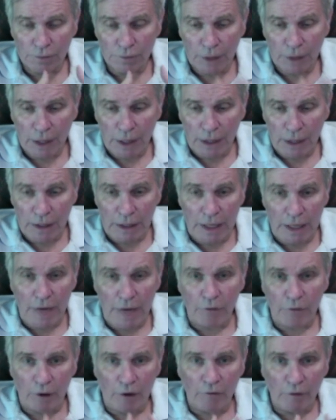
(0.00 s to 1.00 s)

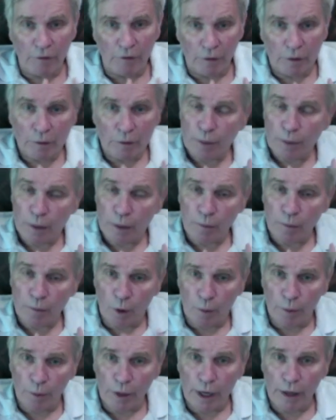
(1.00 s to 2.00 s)
Never have I been more
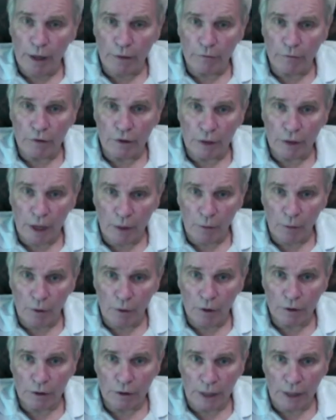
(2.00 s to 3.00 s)
proud of the
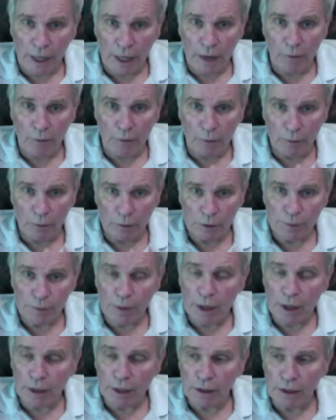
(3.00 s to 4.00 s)
network than how we're
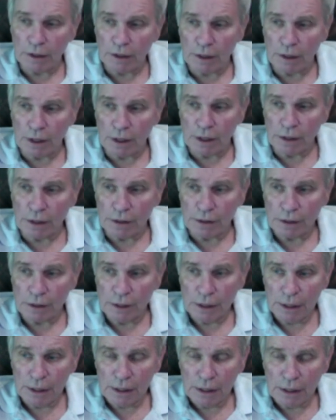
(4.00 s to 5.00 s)
responding to this.
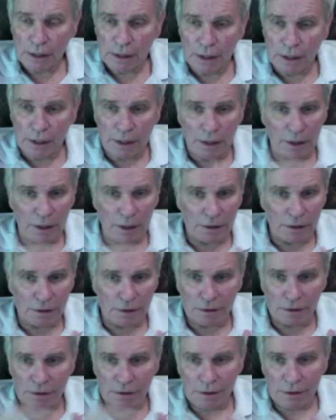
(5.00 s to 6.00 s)
And
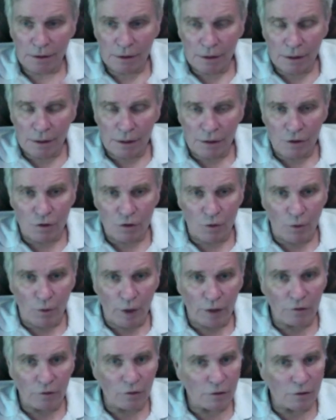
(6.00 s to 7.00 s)
it's
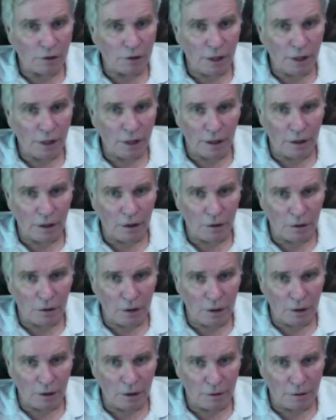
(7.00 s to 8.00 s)
directors like you
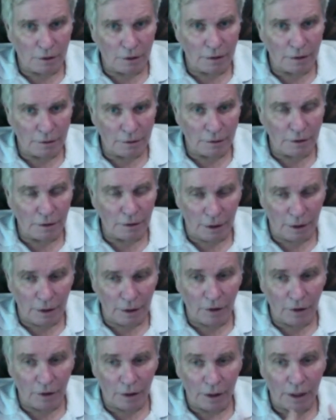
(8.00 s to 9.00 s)
that
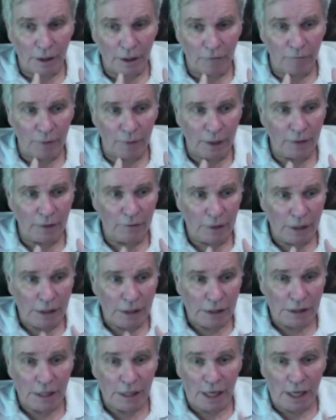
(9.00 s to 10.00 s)
literally give me
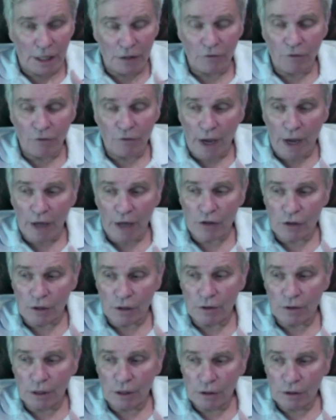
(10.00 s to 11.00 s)
satisfaction
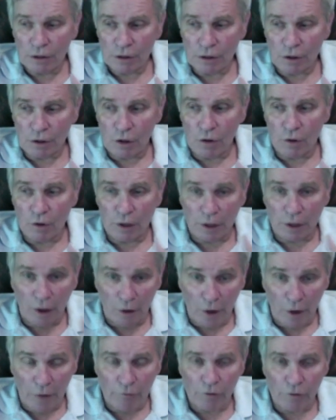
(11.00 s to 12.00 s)
to know that our
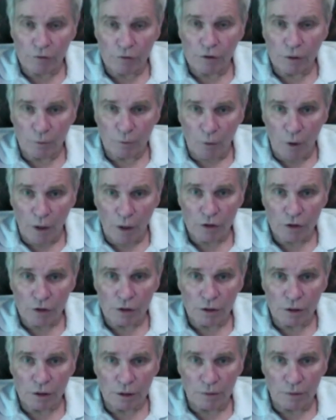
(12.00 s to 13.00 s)
efforts in
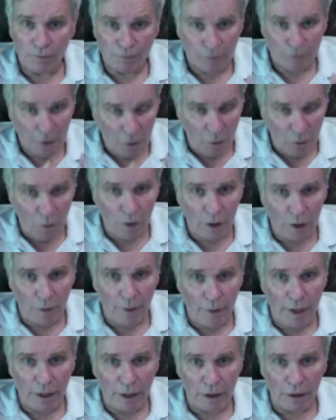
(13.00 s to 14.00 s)
Washington really
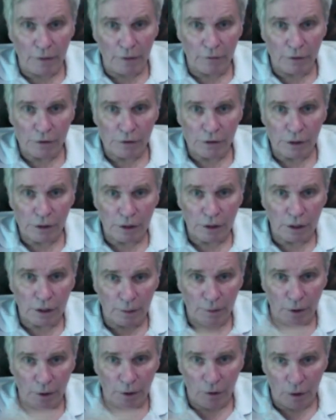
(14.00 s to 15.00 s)
make a difference in the
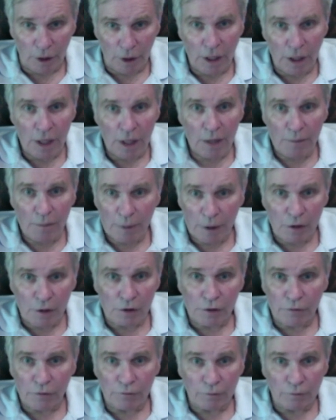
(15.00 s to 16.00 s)
community because
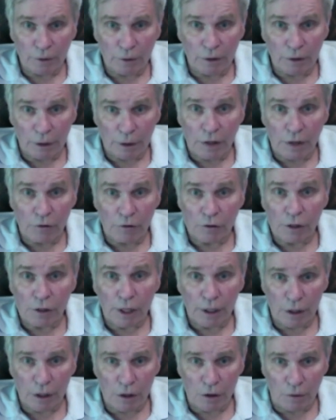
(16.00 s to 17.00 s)
of leaders
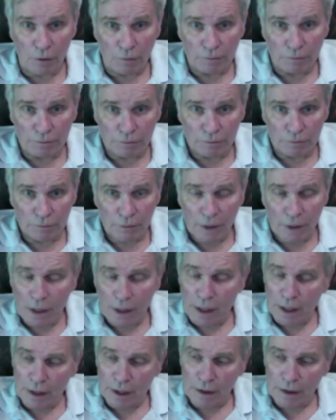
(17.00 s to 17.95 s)
like you. And